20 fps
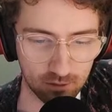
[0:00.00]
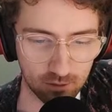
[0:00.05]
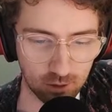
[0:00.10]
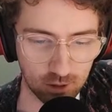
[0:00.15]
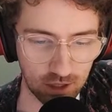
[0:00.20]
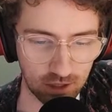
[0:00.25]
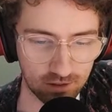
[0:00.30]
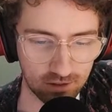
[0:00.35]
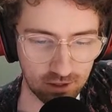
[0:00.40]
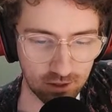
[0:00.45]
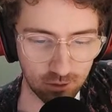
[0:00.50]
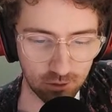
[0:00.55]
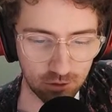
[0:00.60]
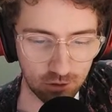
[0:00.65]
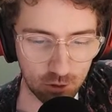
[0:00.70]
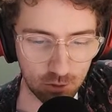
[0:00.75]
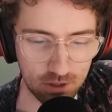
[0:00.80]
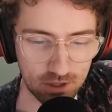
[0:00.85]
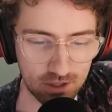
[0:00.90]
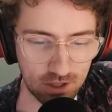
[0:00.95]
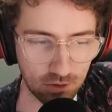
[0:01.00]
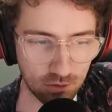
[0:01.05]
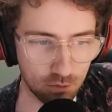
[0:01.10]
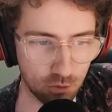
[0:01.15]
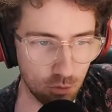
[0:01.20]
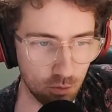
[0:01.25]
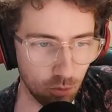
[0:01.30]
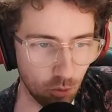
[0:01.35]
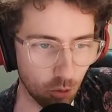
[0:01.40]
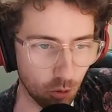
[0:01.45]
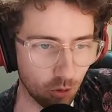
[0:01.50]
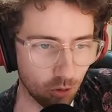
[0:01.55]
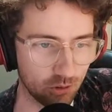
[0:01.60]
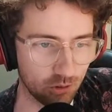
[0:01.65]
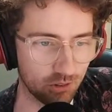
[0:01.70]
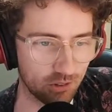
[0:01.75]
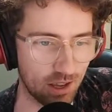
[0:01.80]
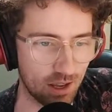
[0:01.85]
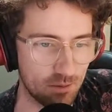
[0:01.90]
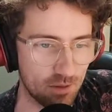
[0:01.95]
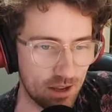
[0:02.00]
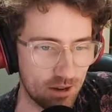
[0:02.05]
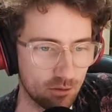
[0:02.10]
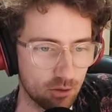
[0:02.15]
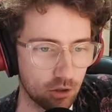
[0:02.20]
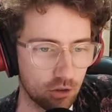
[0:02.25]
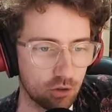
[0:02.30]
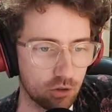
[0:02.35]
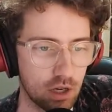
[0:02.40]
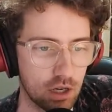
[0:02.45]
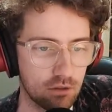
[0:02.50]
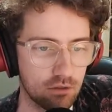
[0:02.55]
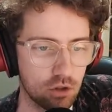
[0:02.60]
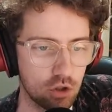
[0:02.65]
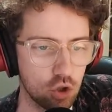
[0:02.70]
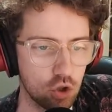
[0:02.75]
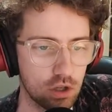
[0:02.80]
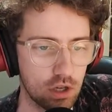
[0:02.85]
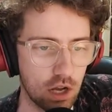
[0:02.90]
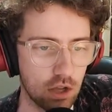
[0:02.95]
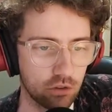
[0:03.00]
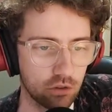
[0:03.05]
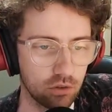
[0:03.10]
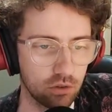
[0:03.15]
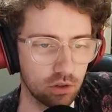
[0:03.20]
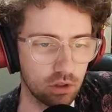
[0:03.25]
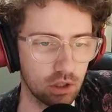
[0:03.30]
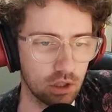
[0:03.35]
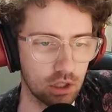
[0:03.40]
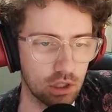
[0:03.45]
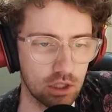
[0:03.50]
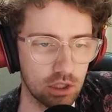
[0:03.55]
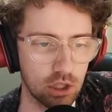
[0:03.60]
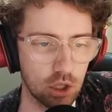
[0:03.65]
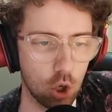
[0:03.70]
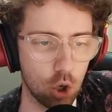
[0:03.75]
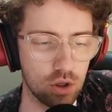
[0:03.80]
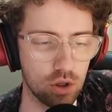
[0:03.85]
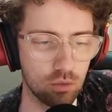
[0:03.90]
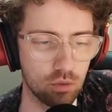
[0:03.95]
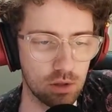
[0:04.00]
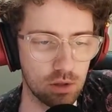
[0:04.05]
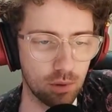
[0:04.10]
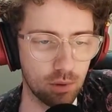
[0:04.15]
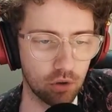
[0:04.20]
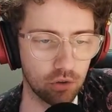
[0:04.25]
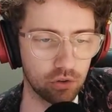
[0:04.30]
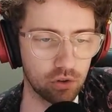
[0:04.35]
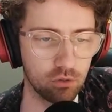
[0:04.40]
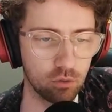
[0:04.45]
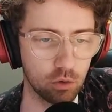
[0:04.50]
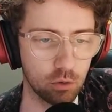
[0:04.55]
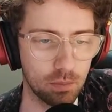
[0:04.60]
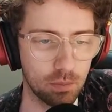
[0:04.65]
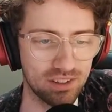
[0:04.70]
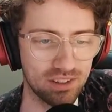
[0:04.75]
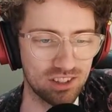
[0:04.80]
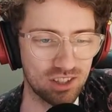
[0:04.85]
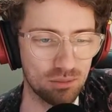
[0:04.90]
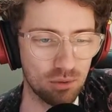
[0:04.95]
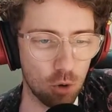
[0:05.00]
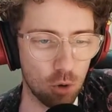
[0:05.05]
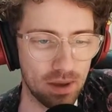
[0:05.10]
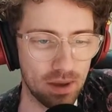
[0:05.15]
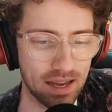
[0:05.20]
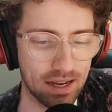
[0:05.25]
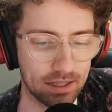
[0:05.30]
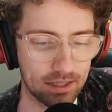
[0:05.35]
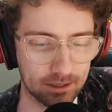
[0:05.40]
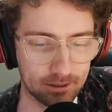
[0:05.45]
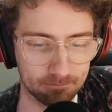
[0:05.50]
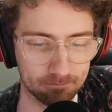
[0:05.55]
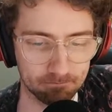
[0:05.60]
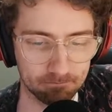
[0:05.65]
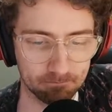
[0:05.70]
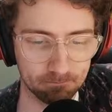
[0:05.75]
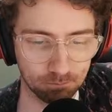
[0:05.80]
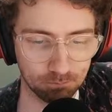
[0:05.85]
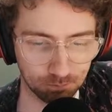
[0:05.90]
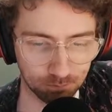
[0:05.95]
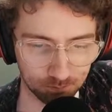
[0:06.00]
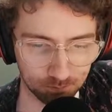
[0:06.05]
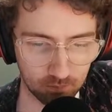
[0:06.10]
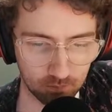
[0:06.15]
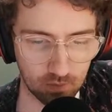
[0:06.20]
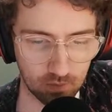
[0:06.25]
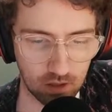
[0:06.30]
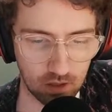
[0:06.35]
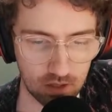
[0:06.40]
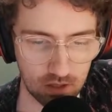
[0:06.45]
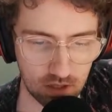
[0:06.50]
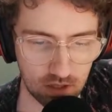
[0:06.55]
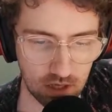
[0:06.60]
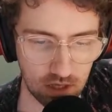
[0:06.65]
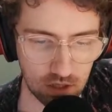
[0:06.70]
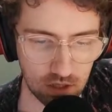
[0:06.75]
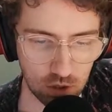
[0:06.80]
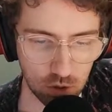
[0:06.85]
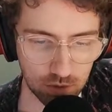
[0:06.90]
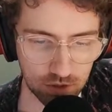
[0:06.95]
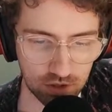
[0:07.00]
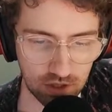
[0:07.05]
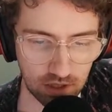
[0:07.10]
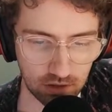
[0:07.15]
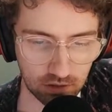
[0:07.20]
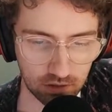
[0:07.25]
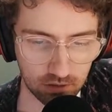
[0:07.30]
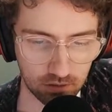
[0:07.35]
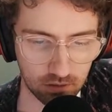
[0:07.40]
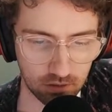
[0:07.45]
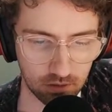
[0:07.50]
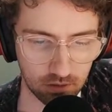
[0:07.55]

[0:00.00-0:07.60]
of Jets, here is Newey Jets football. Says, hey, man, frustrating for Newcastle. Only really positive was Piscopo Pack. Indeed, Newey Jets.